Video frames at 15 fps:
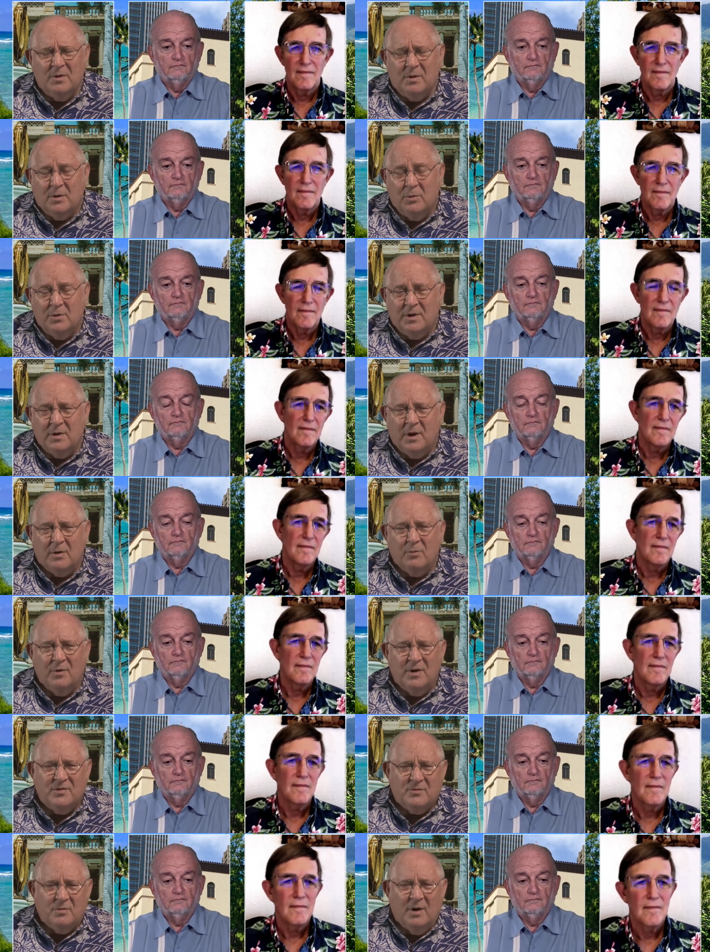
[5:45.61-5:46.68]
Speaker 1: including a lot of
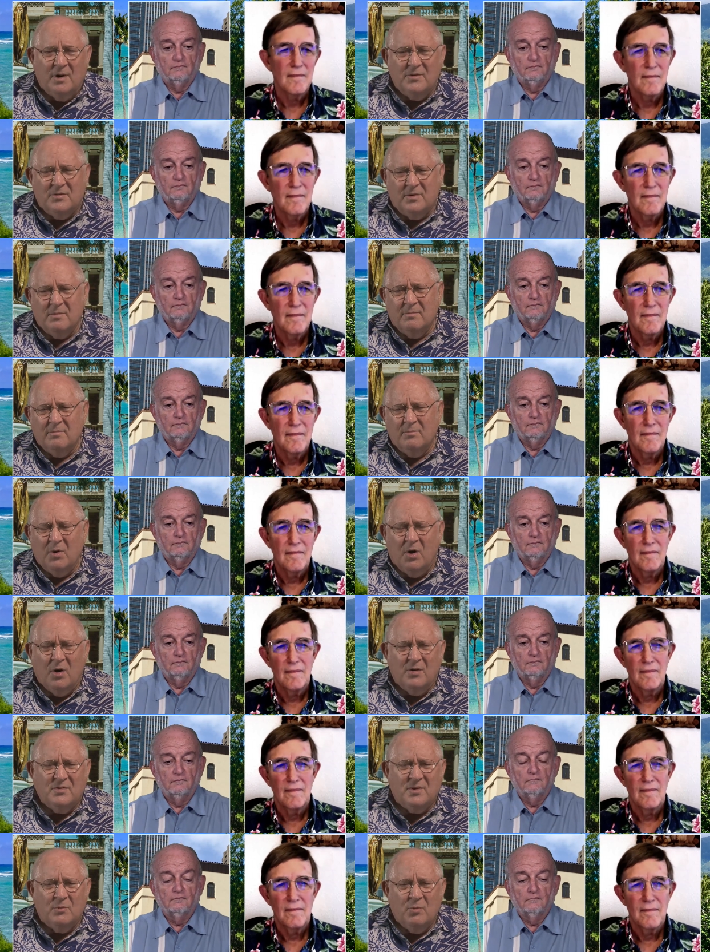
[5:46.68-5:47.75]
restaurants and
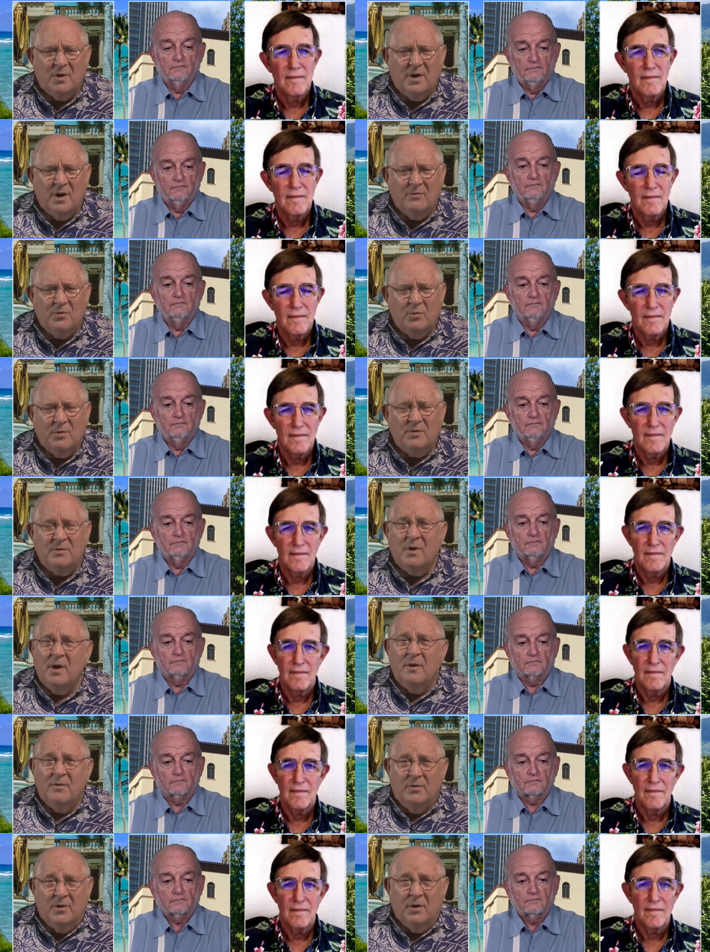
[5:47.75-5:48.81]
bars and what have you. And
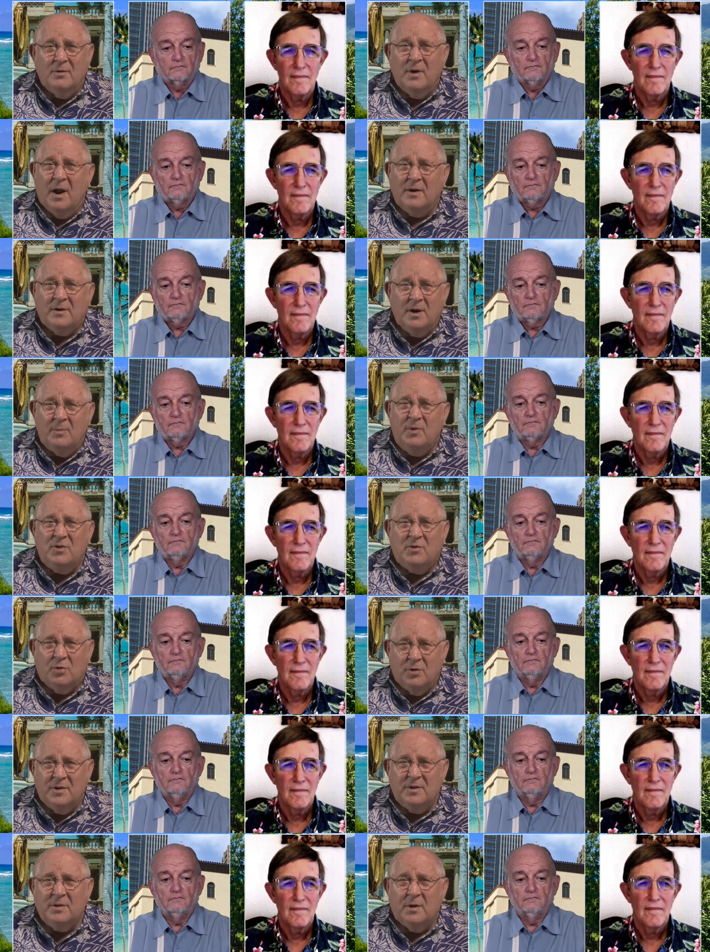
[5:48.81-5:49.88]
they're not going to be
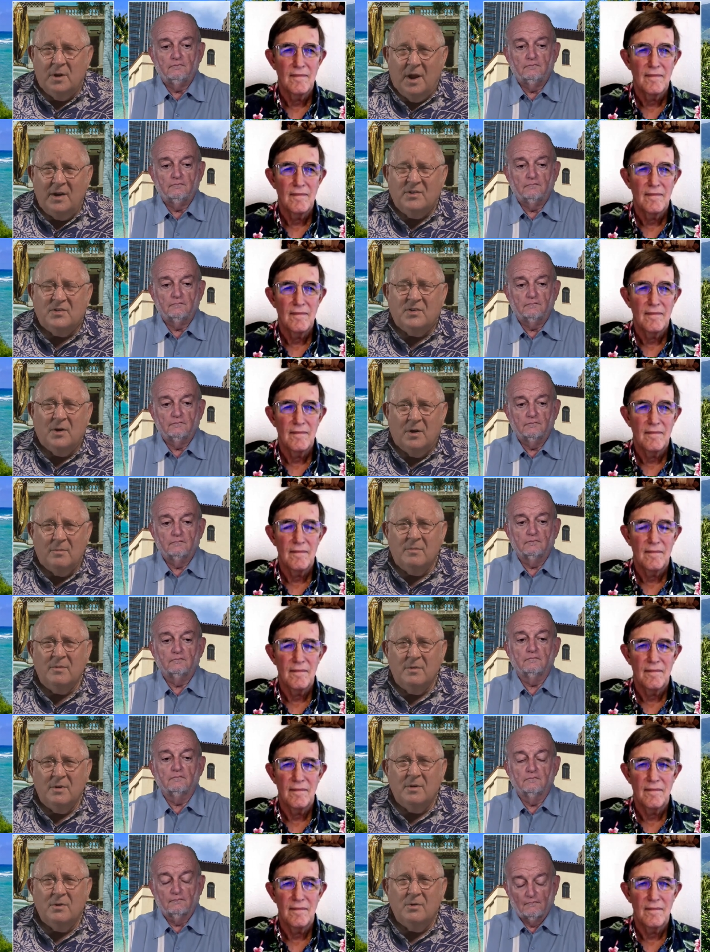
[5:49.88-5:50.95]
turning the lights on.
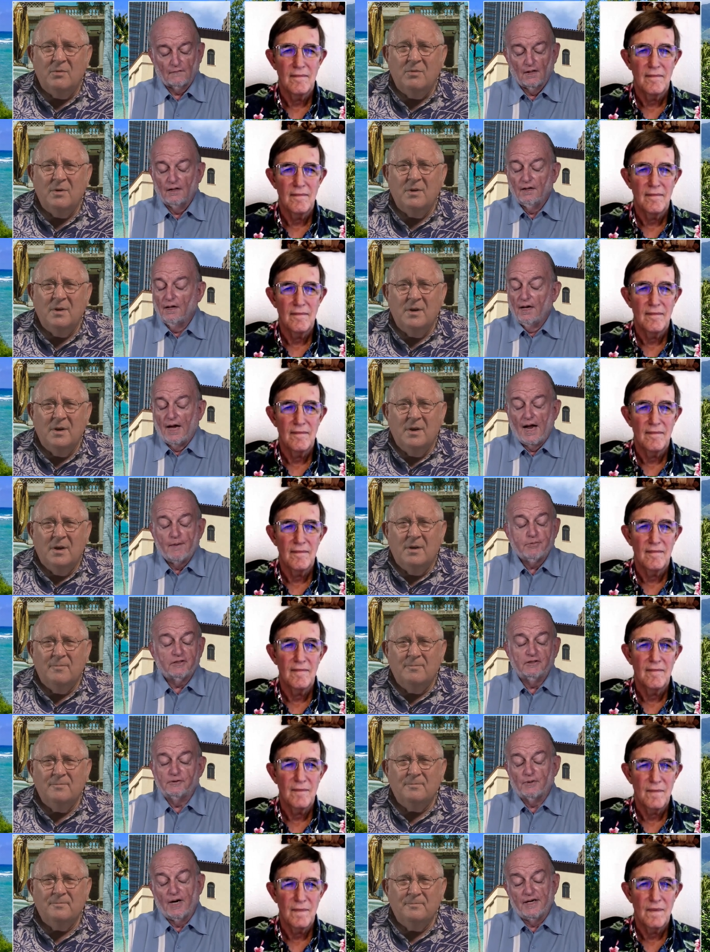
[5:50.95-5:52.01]
You know.
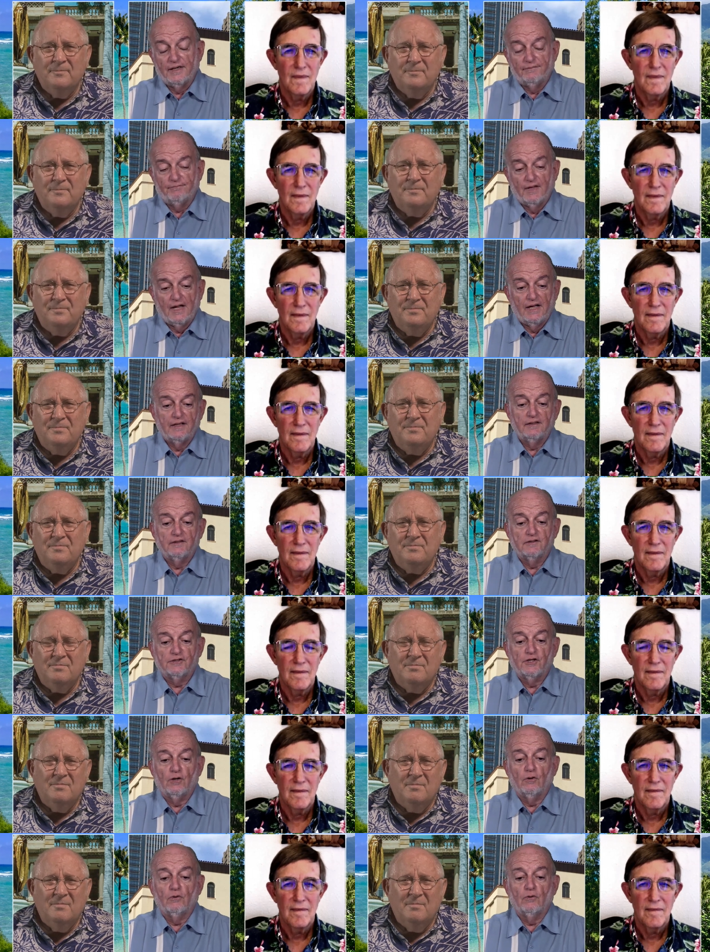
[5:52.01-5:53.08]
Speaker 2: Absolutely right. And
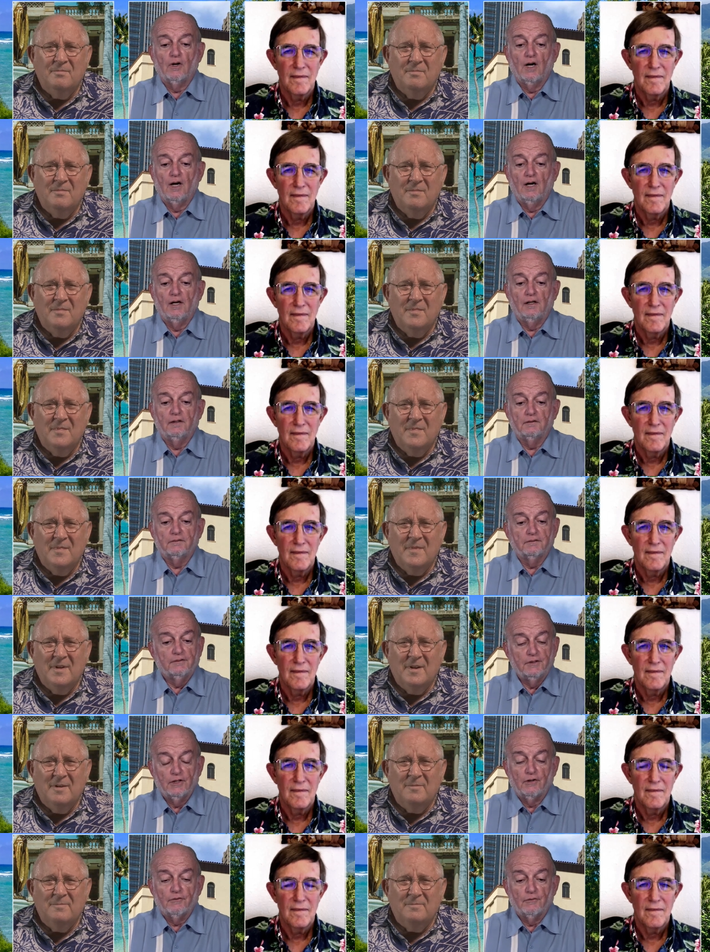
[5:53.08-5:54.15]
so, uh,
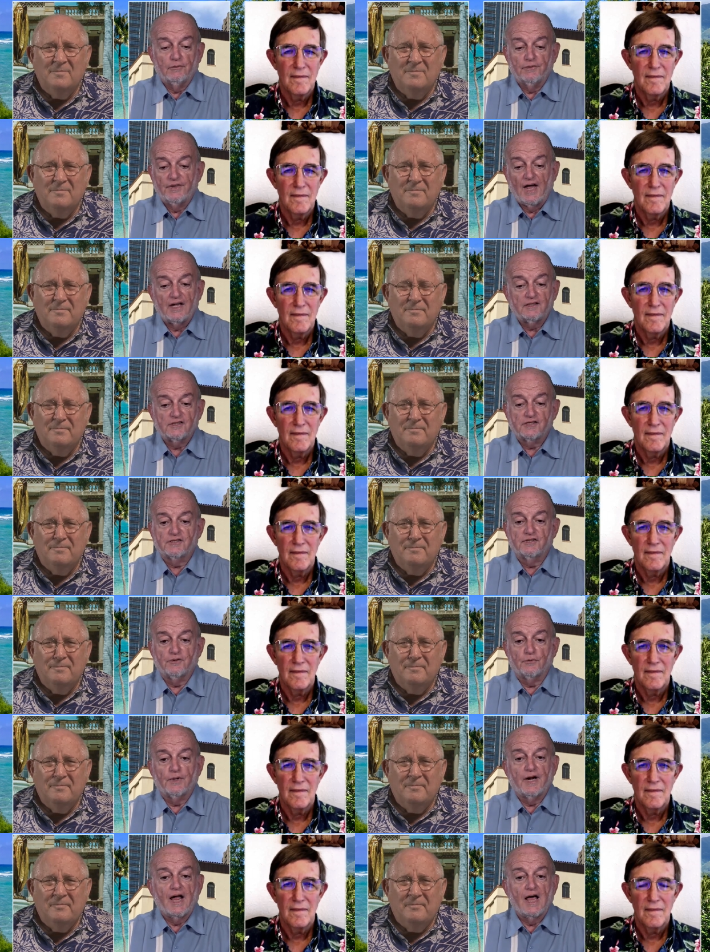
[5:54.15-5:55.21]
you know, that's the
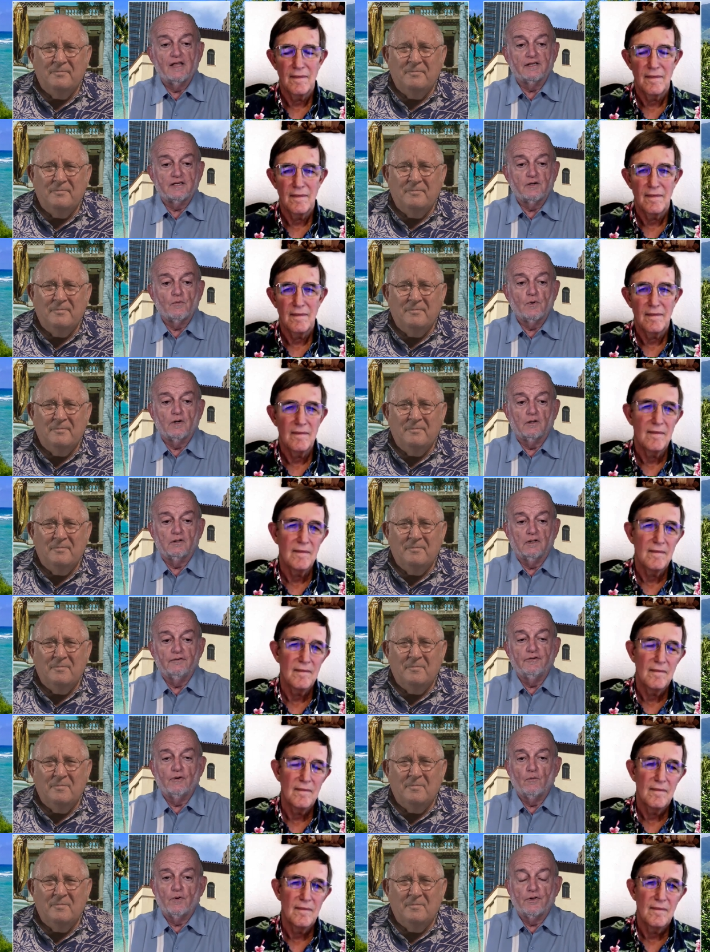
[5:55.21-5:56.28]
reality we are
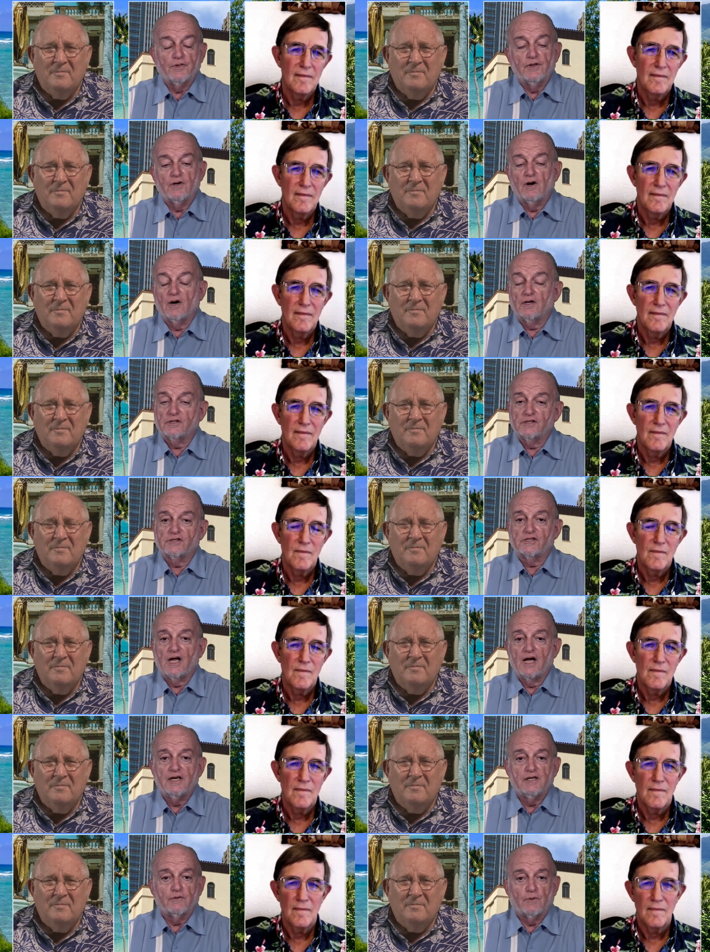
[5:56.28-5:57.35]
living with in our society